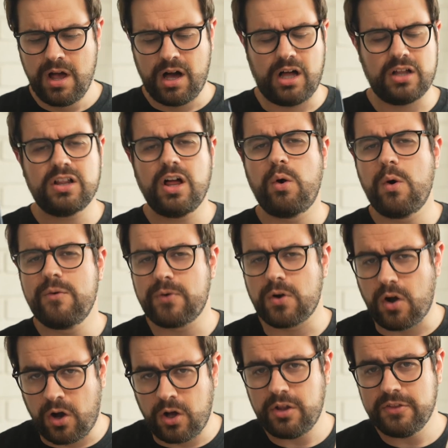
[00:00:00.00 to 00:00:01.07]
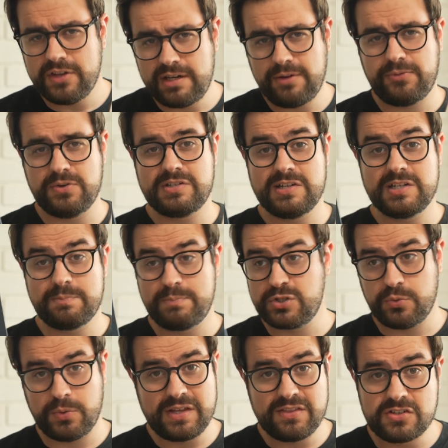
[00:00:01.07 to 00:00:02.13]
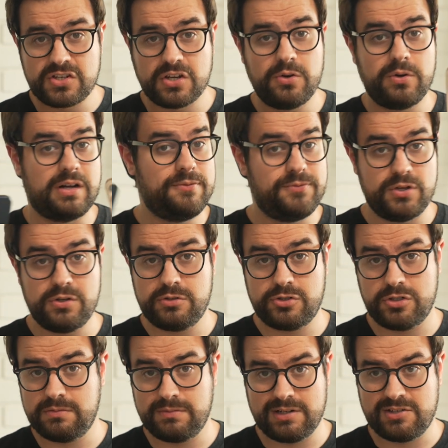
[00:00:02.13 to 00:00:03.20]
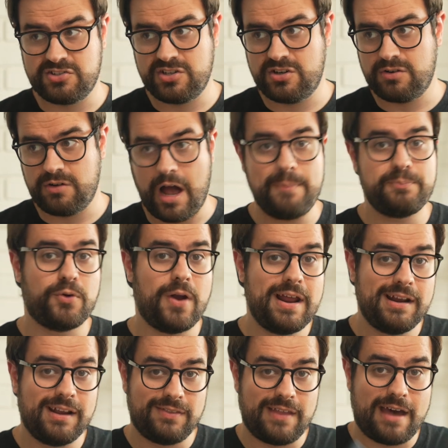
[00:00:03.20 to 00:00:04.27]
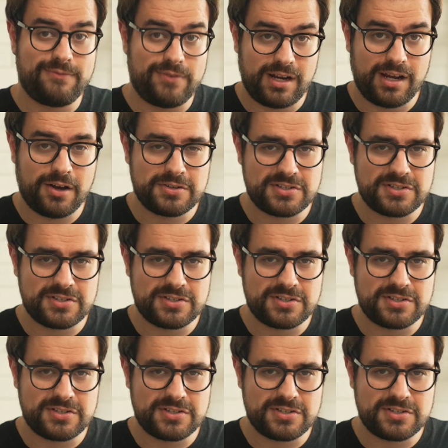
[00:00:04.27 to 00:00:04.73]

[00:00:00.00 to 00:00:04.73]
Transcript: I'll go over all the differences between the two and if you should consider upgrading in that video,